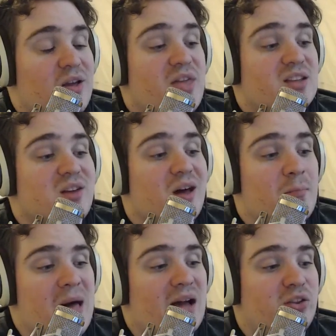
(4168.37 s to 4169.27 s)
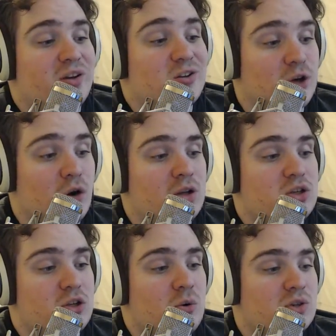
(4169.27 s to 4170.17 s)
that's not a bad thing. Dota
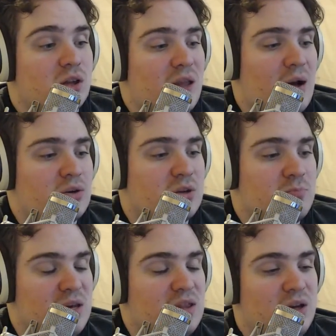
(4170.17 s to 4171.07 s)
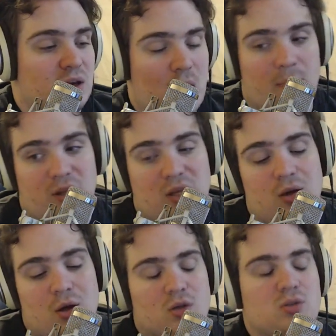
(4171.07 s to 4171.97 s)
2 is allowed to be the anomaly.
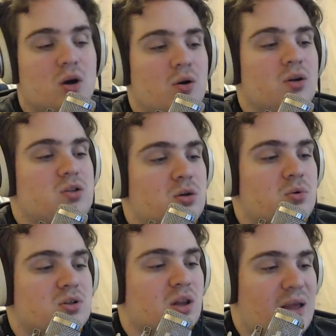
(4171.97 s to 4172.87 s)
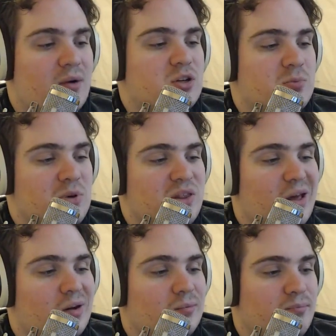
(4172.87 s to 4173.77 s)
Dota 2 is allowed to be
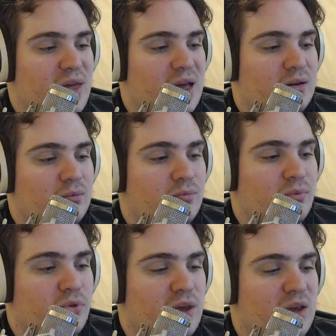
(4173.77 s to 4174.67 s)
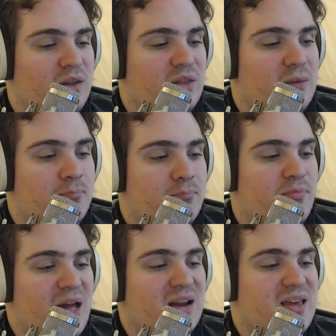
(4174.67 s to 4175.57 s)
that thing,
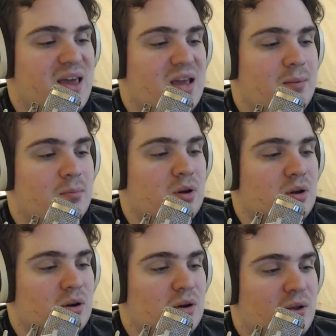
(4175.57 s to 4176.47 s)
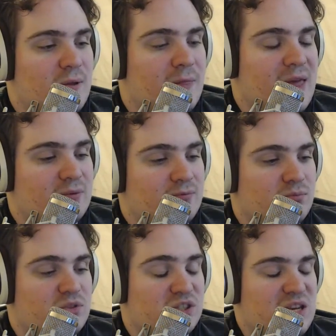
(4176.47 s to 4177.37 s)
that game, that
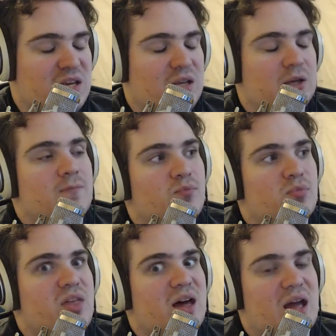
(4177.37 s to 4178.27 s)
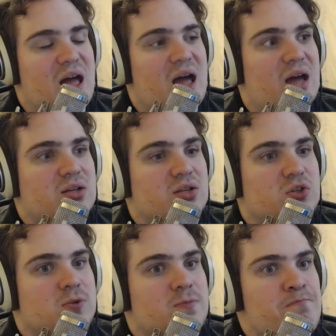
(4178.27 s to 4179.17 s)
scene that
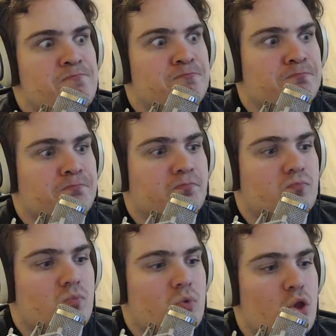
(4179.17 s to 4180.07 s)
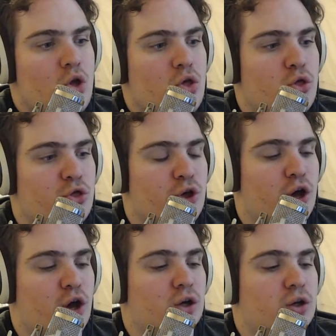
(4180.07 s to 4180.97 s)
has
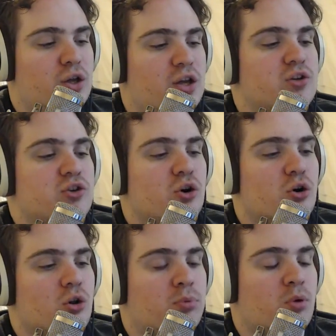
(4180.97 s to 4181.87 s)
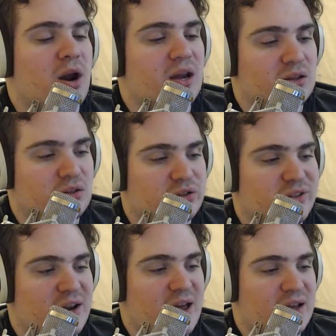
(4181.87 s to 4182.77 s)
the internal brands,
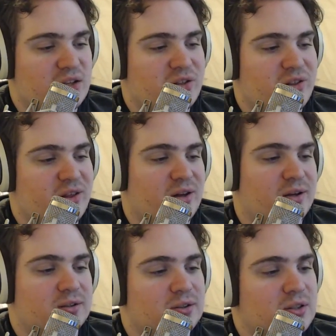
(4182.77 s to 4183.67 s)
that has the